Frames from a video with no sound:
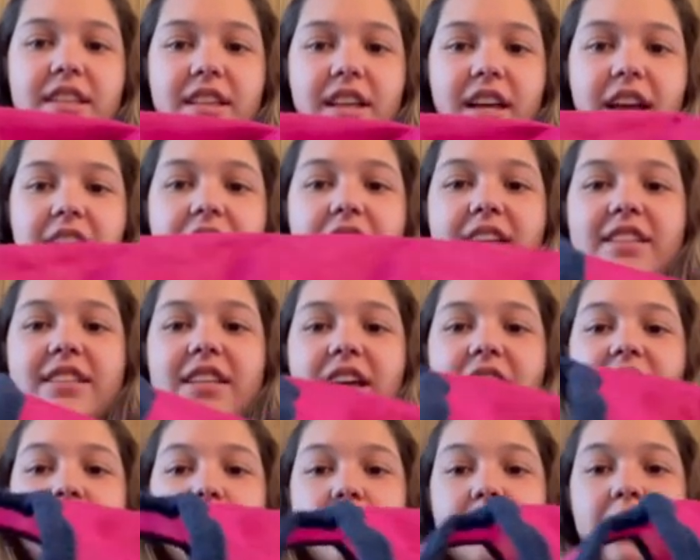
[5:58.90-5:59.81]
it is a
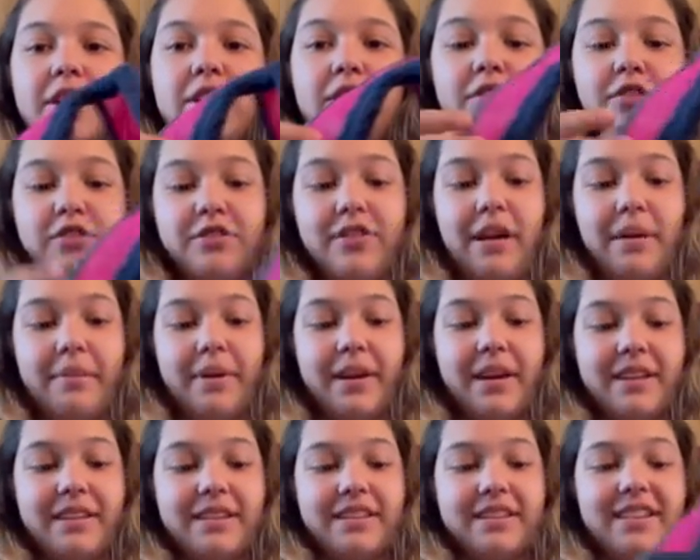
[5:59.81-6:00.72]
one huge fly
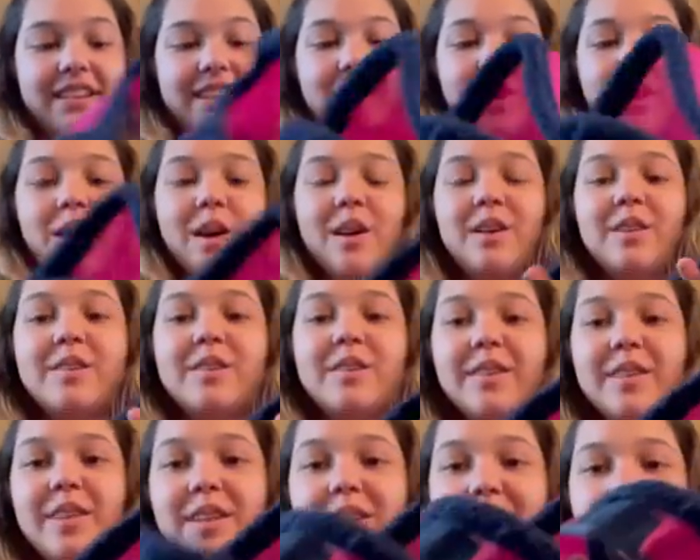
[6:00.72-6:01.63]
mask. So
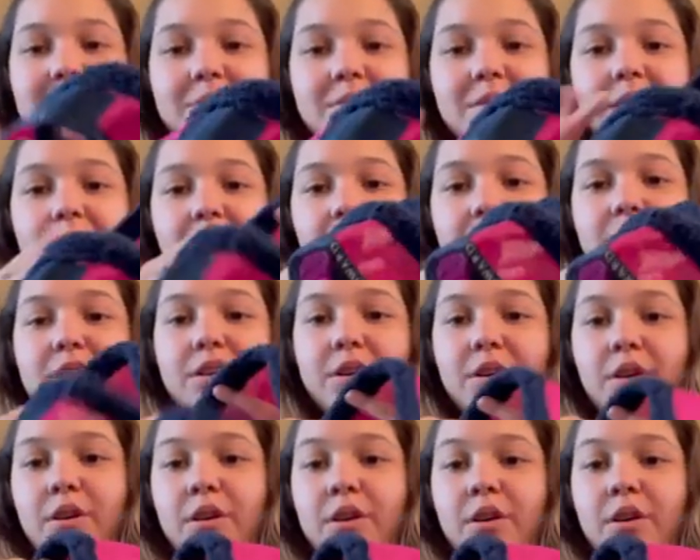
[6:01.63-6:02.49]
this will go over her